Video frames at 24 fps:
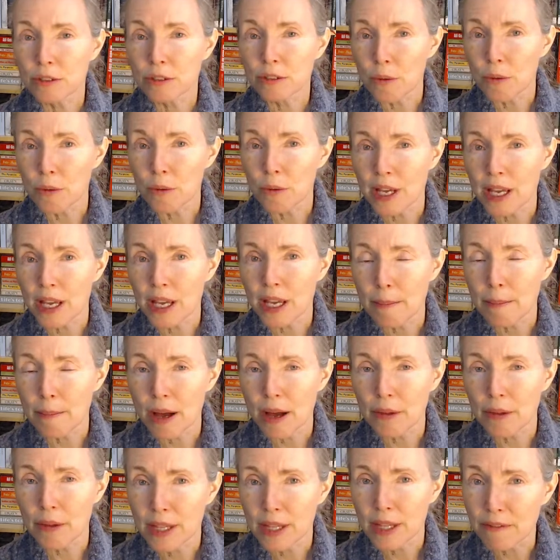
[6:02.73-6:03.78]
whole thing
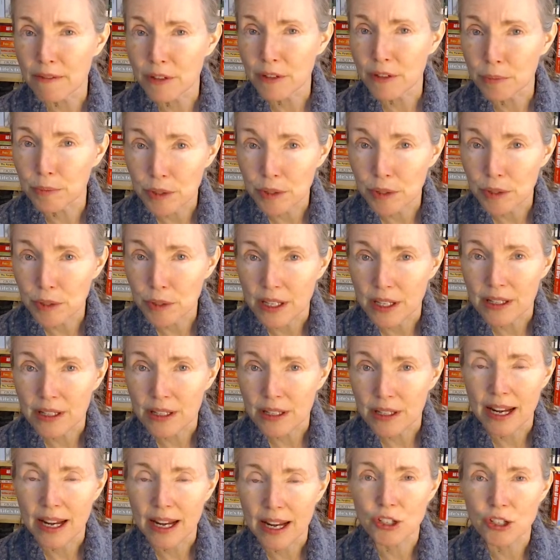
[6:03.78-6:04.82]
about never proven
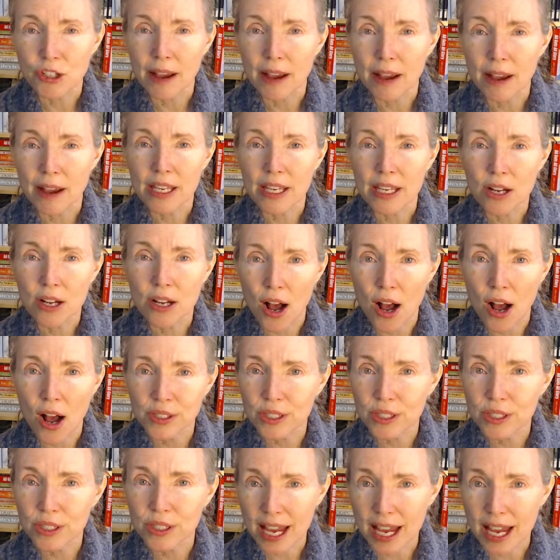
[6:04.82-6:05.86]
that HIV
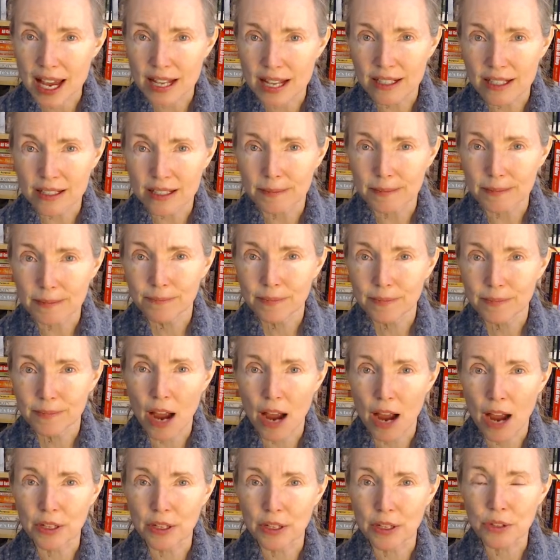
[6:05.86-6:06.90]
causes AIDS.
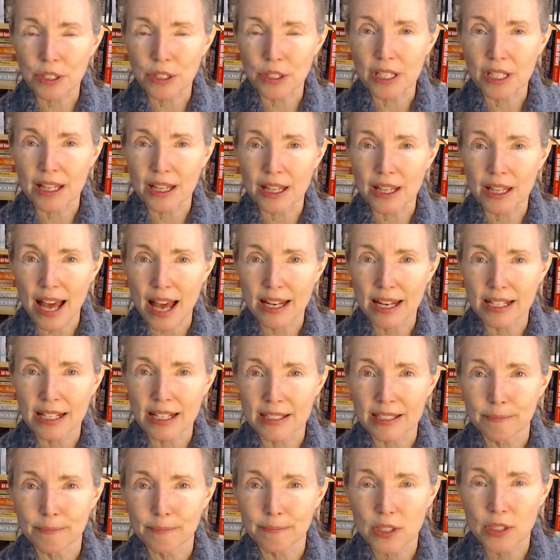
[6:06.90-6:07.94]
How interesting that
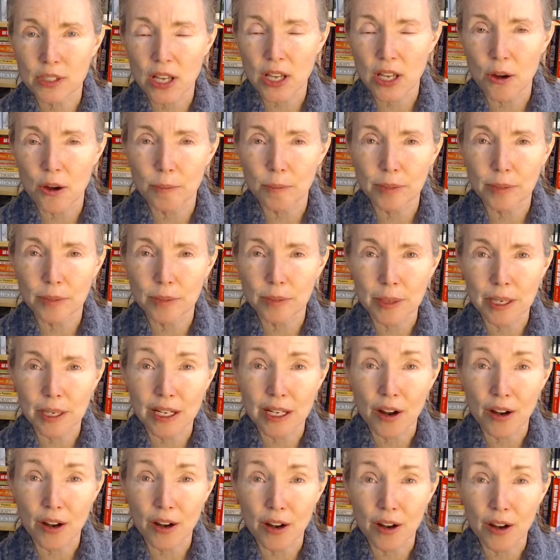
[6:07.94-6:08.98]
is. So, blaming it
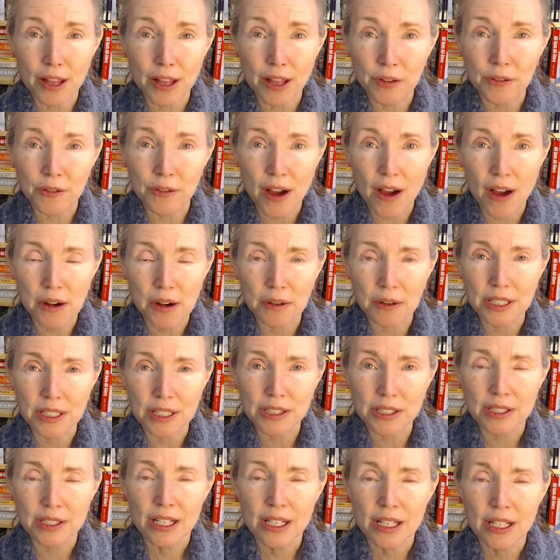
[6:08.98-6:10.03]
on another
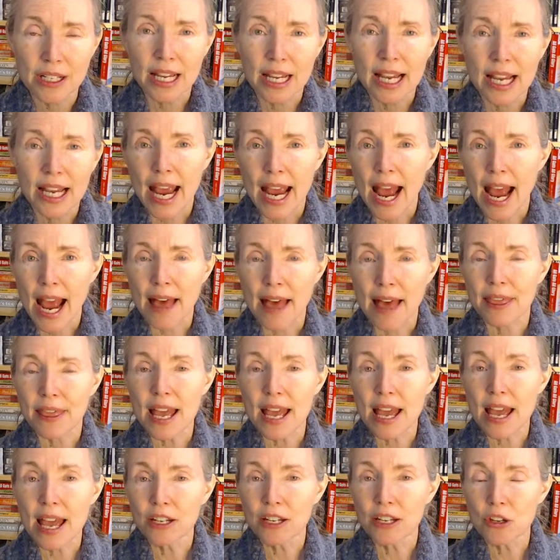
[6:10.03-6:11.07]
virus. And
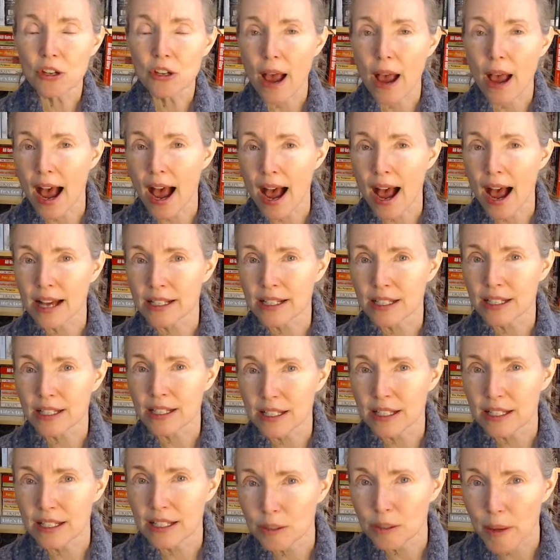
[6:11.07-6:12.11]
then you had
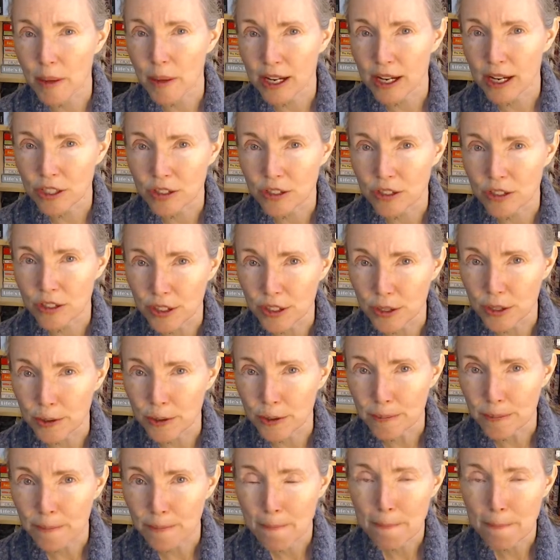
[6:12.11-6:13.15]
the Spanish
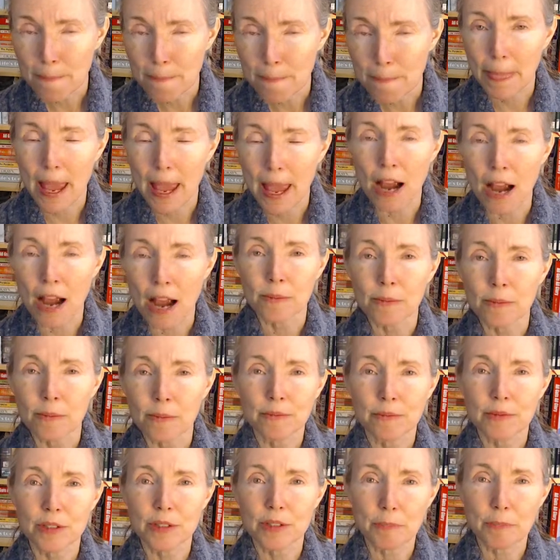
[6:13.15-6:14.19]
flu. Now,
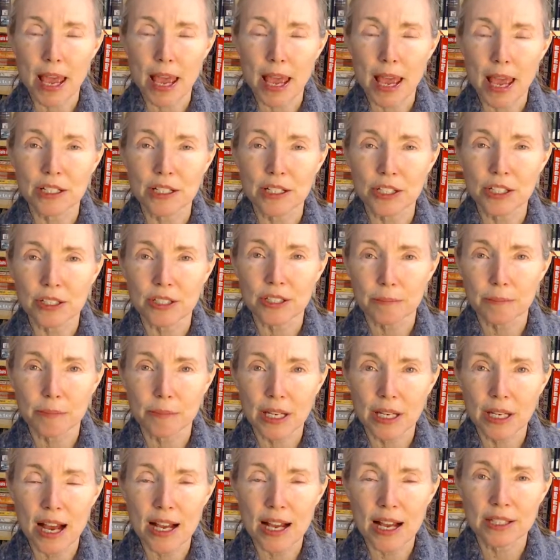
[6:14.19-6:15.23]
Spanish,
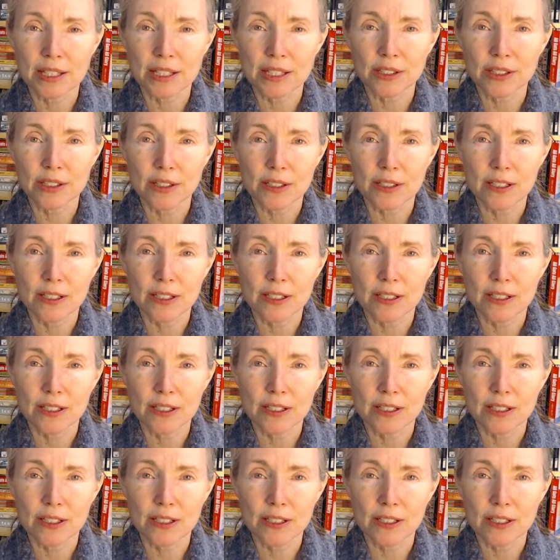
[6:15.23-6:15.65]
because